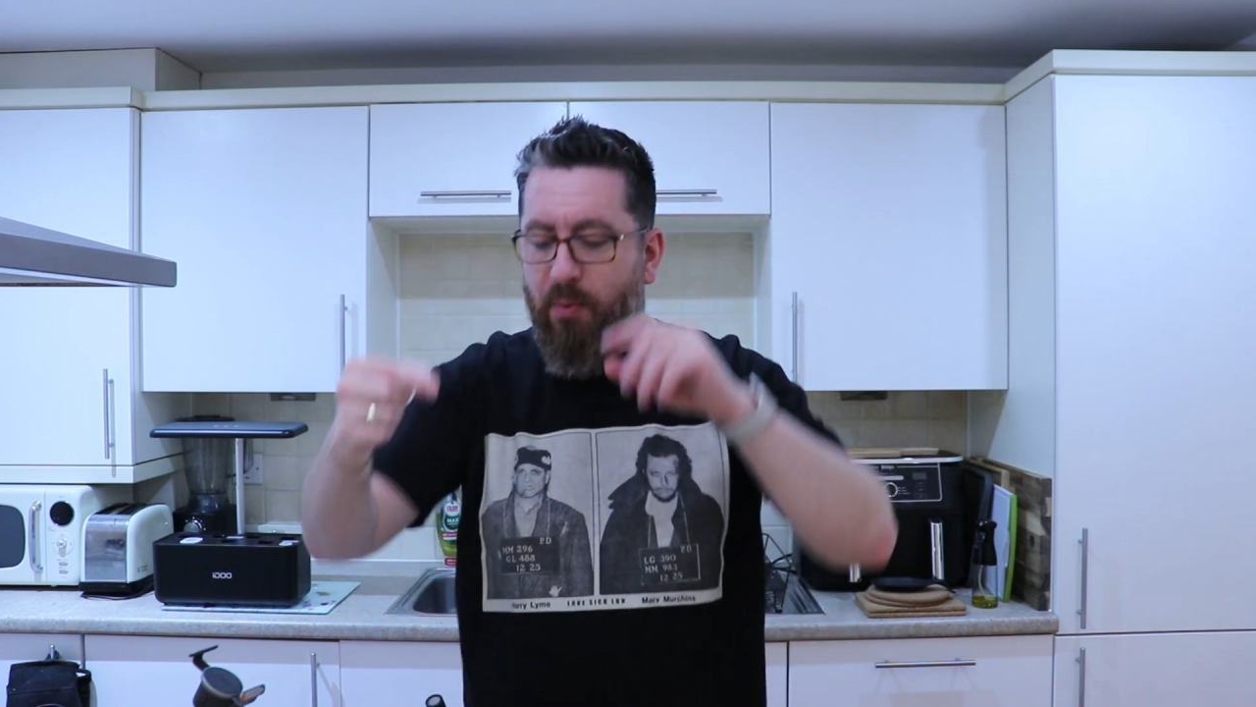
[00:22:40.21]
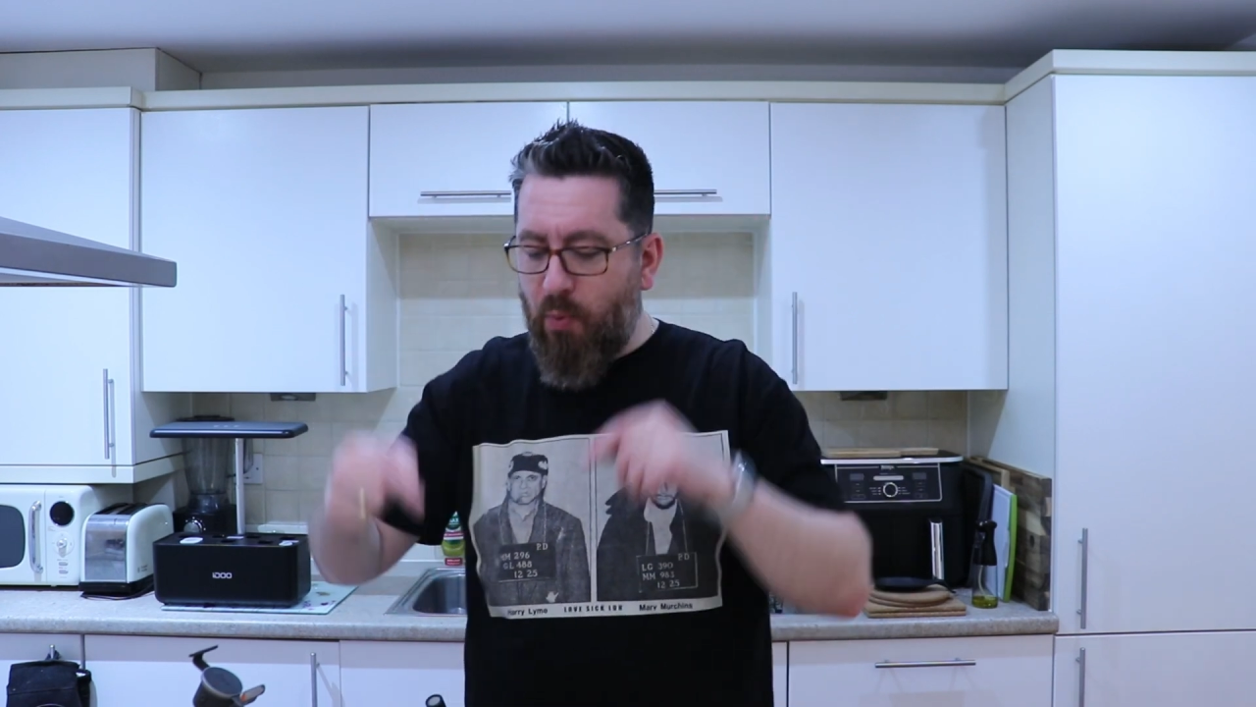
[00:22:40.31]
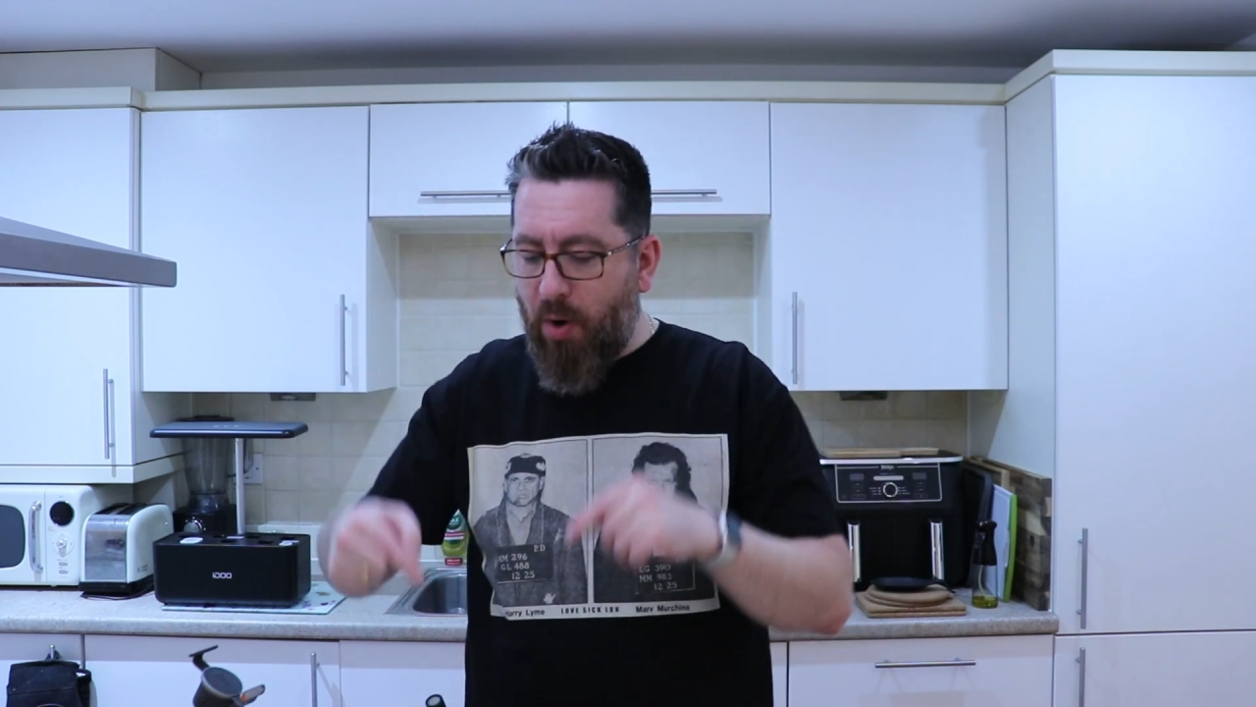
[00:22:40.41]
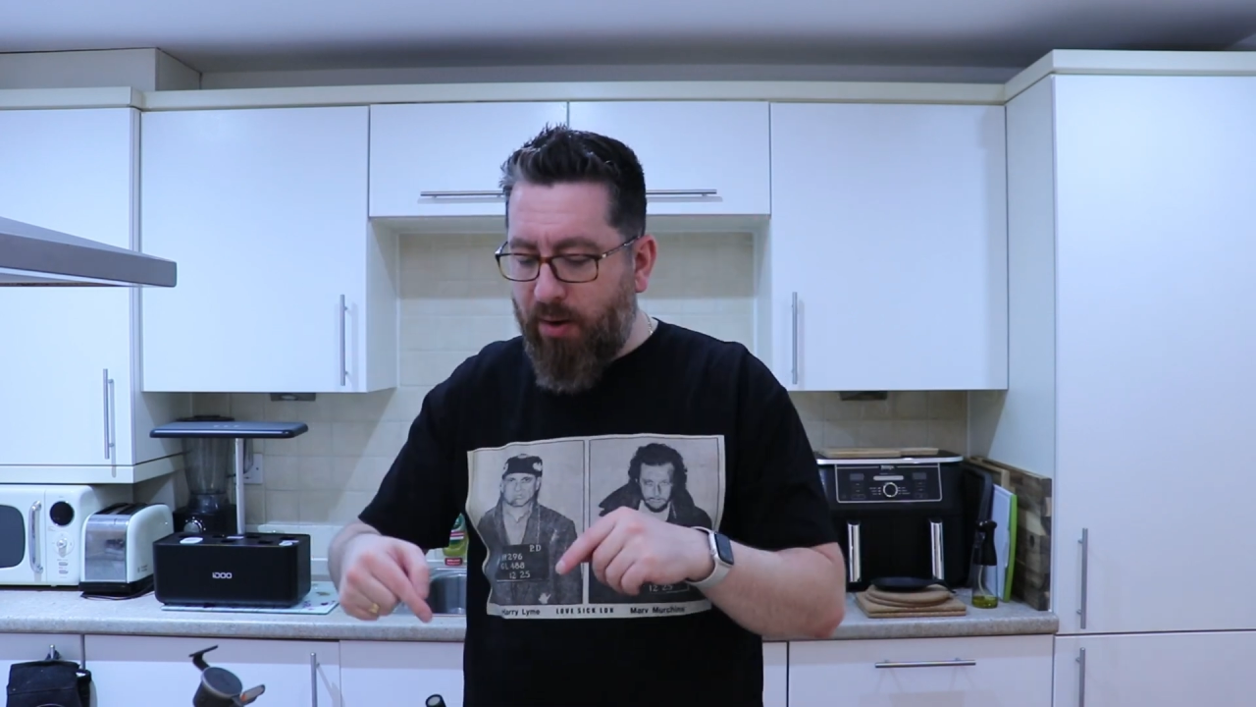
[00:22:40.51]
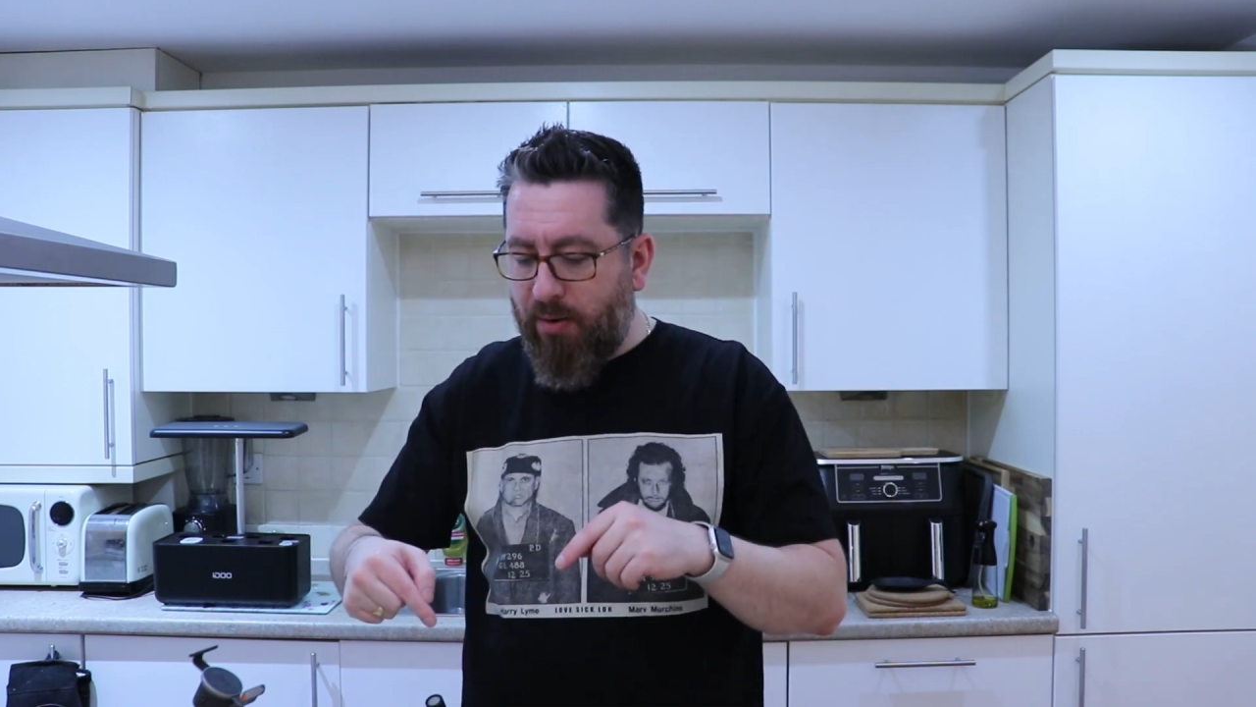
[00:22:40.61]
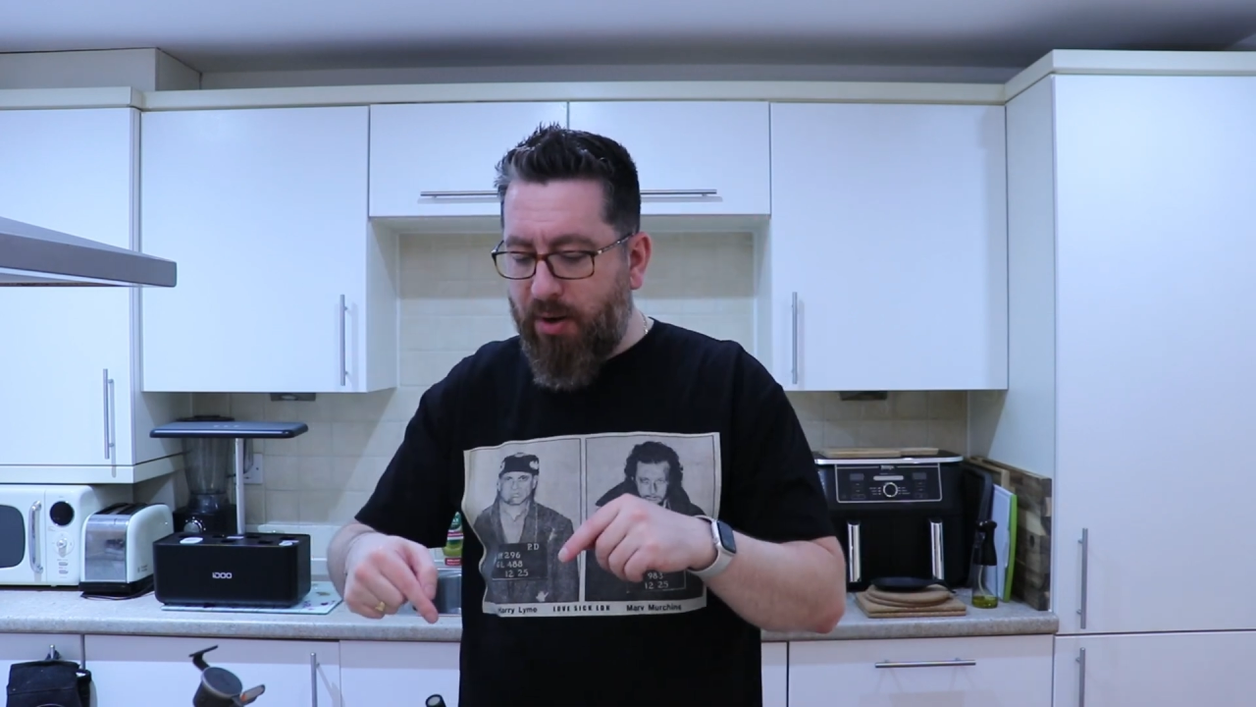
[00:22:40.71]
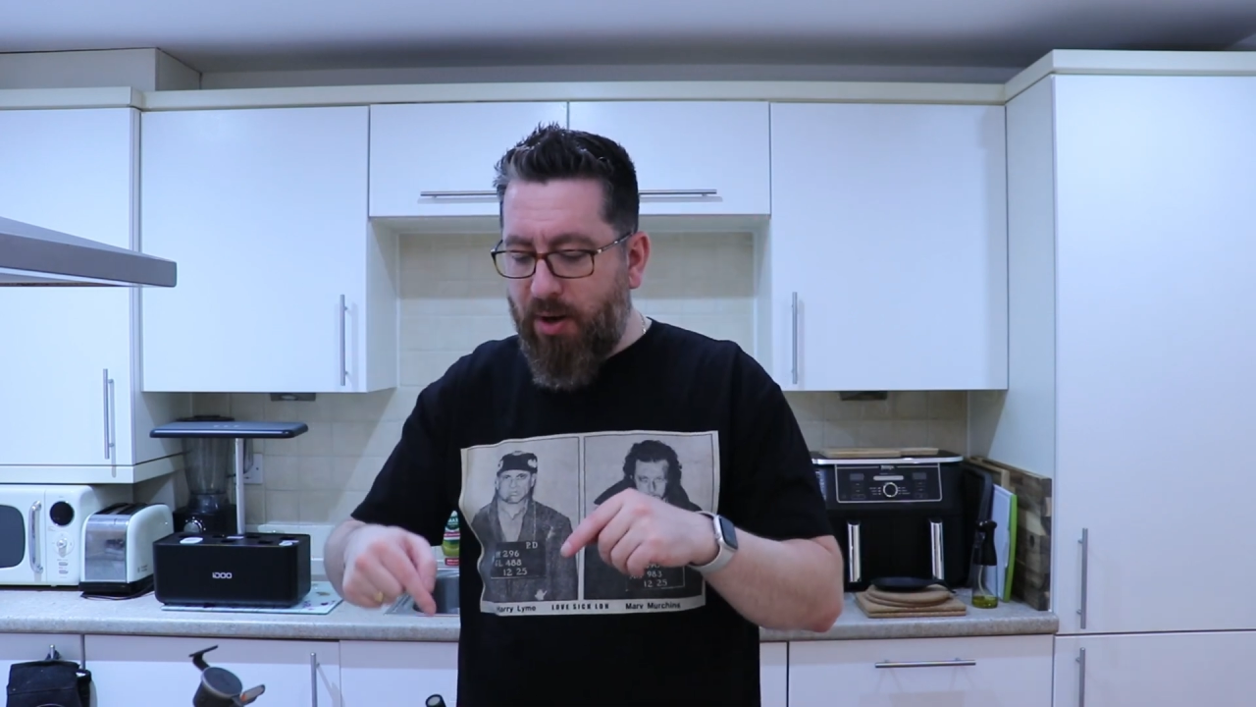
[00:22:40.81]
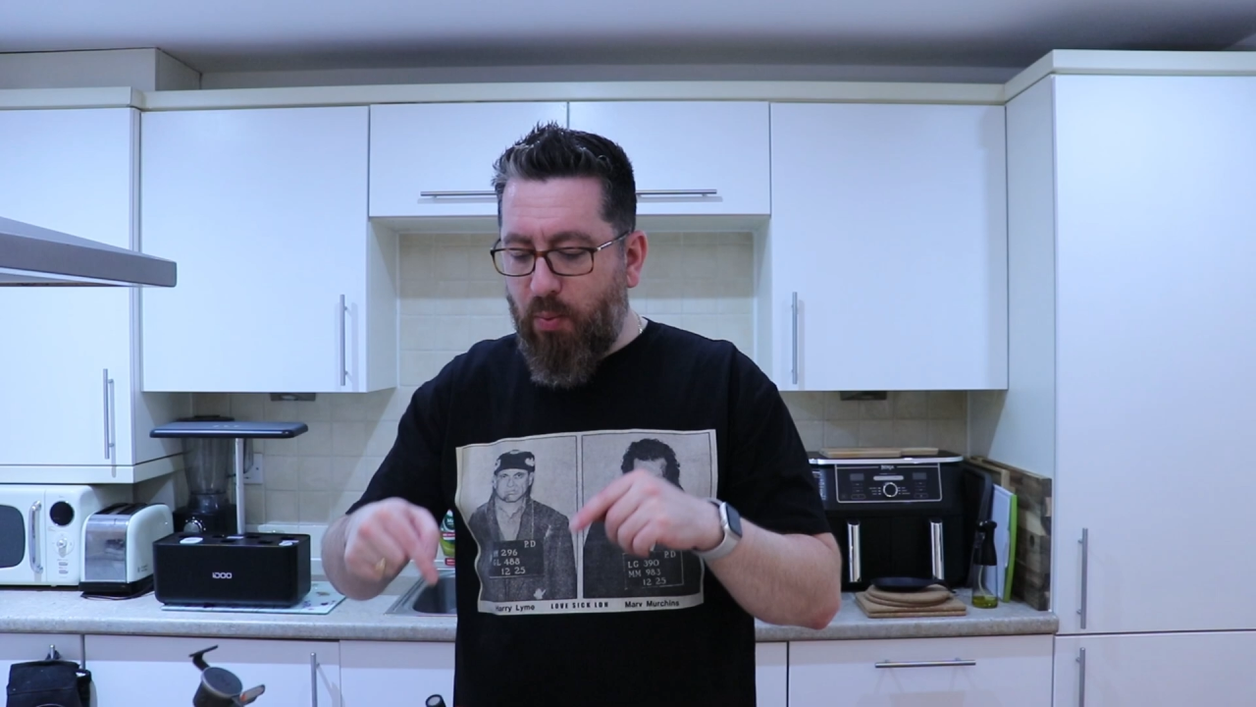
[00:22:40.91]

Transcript: and one